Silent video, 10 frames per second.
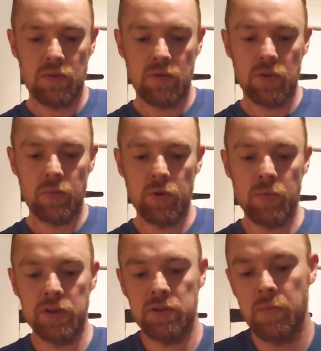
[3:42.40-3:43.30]
doing the
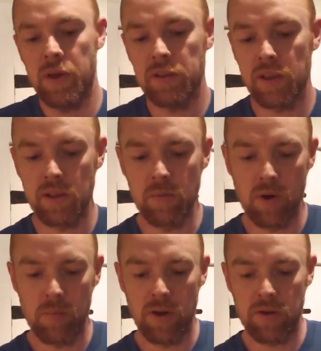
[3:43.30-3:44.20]
brewmaster bend, getting the
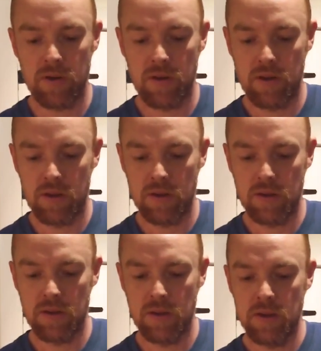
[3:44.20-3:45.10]
mop out.
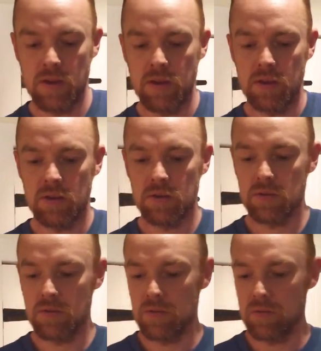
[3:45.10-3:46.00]

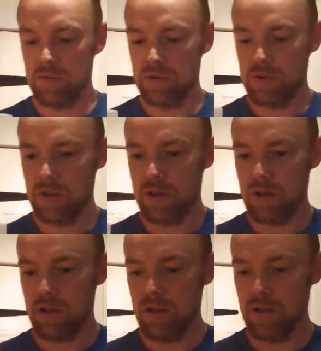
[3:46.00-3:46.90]
So I'll just take
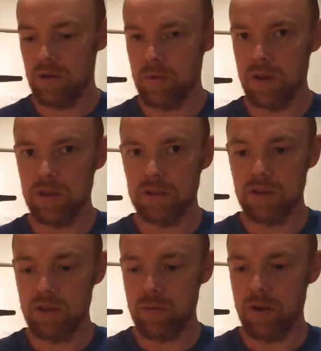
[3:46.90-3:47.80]
it a little bit easy
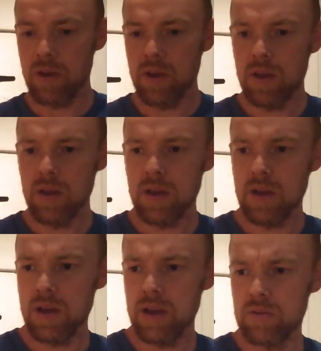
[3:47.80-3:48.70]
there, but
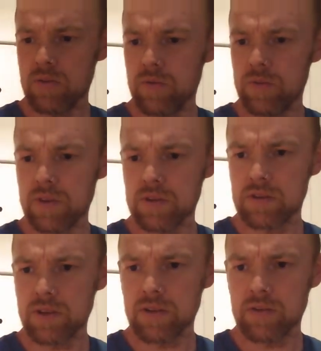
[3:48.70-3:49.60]
I don't know if you can
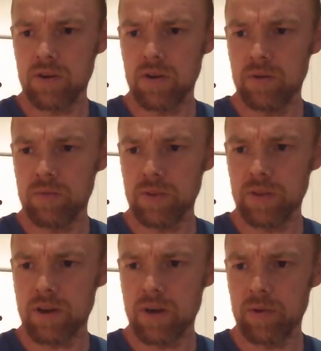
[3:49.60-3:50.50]
see at all, but
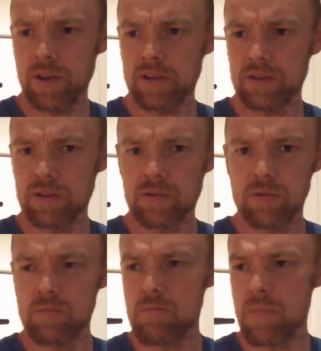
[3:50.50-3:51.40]
the carbonation is
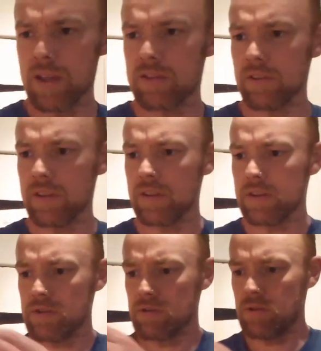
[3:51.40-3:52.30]
going mental in
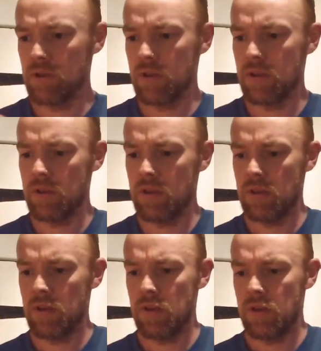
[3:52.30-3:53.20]
there. So
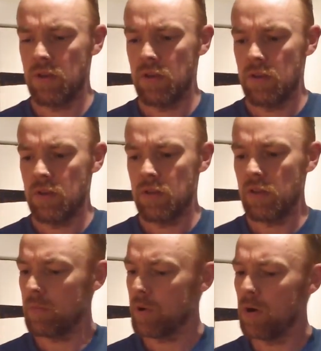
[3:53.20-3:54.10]
the
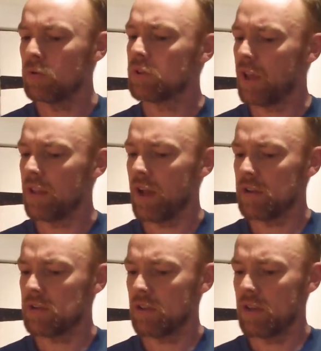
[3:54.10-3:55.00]
other bottle didn't
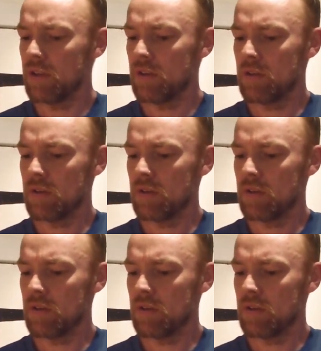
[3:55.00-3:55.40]
actually